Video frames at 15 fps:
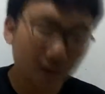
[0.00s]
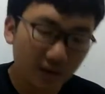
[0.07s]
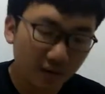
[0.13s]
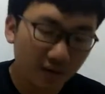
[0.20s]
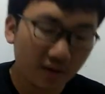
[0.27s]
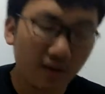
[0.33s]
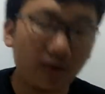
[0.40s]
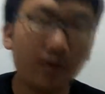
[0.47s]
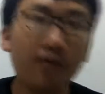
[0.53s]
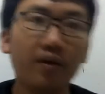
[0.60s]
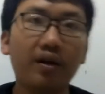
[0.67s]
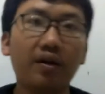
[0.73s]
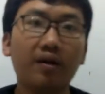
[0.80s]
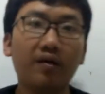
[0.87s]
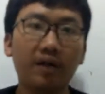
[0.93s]
So
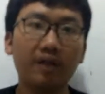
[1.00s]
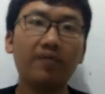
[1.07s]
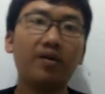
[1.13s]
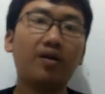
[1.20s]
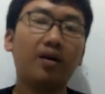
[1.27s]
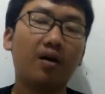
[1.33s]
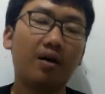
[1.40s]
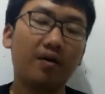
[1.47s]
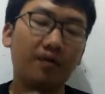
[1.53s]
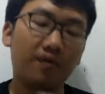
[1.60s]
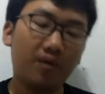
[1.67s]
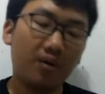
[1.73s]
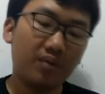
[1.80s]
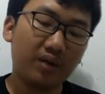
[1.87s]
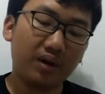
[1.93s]
even
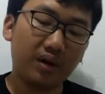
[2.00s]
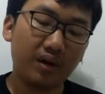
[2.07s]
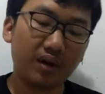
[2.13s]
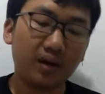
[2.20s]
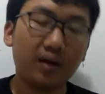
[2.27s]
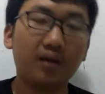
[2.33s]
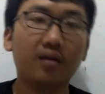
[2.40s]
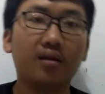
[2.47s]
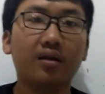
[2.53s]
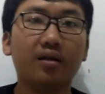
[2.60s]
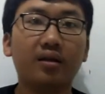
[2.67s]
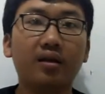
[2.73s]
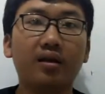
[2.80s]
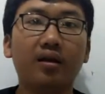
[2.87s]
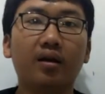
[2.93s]
from the
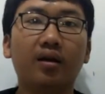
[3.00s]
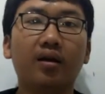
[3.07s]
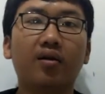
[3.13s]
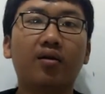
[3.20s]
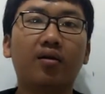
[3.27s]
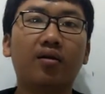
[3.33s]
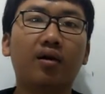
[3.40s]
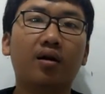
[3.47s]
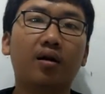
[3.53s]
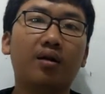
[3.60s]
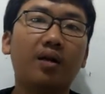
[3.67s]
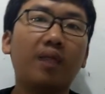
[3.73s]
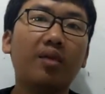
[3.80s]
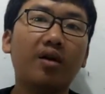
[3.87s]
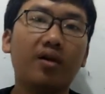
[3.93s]

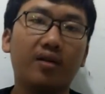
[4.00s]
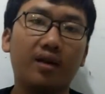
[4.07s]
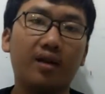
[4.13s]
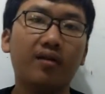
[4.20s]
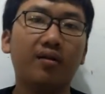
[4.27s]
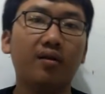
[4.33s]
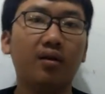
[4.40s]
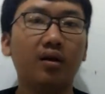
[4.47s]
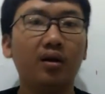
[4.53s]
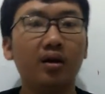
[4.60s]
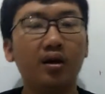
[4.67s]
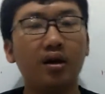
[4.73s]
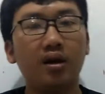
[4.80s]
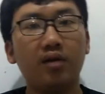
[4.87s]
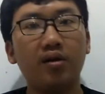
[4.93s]
table contents,
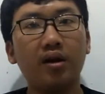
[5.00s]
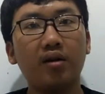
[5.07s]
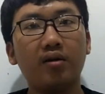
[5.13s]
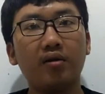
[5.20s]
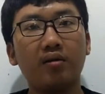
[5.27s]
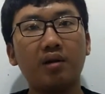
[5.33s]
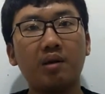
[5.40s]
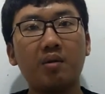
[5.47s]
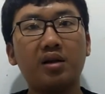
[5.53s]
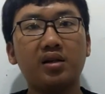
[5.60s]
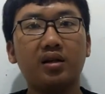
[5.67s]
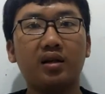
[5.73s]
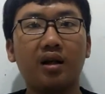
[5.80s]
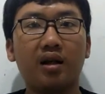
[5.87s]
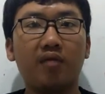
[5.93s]
you can
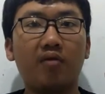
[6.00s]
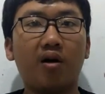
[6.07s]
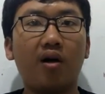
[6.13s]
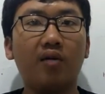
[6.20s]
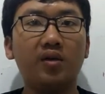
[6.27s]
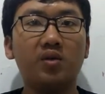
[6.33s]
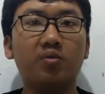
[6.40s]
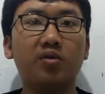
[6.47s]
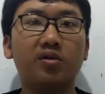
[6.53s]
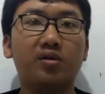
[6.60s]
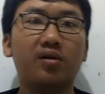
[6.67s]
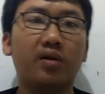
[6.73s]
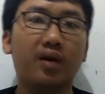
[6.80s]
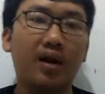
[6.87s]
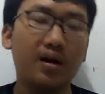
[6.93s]
imagine that how this book is
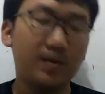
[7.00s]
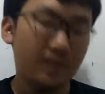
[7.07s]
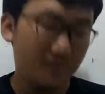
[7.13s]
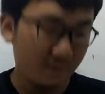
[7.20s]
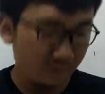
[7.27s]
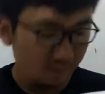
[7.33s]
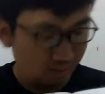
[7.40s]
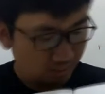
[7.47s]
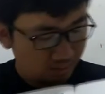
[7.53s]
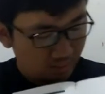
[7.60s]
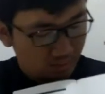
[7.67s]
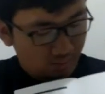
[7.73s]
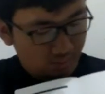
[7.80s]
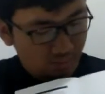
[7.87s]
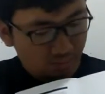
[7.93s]
organized.
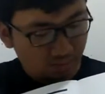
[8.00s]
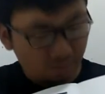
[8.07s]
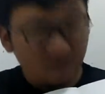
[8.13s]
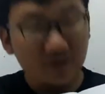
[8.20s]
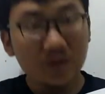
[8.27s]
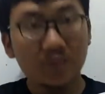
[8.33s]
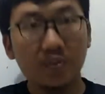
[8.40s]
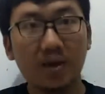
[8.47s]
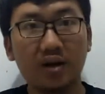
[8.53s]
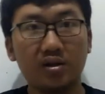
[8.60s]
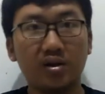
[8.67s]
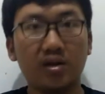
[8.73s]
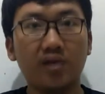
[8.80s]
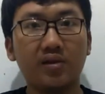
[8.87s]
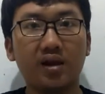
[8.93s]
The first part
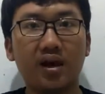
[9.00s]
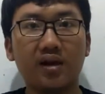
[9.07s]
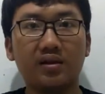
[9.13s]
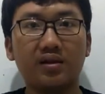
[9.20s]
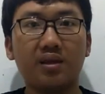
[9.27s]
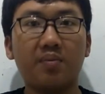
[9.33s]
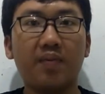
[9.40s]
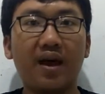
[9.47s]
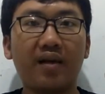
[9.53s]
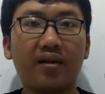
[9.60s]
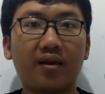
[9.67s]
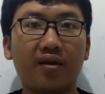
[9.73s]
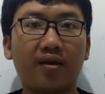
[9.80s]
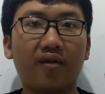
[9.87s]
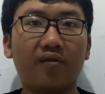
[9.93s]
shows us the
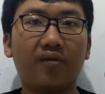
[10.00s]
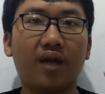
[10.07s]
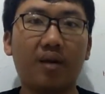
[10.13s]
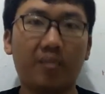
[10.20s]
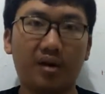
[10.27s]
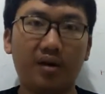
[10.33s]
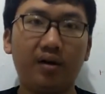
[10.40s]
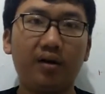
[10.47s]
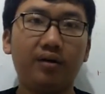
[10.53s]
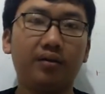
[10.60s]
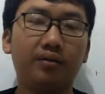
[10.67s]
basic of grammar,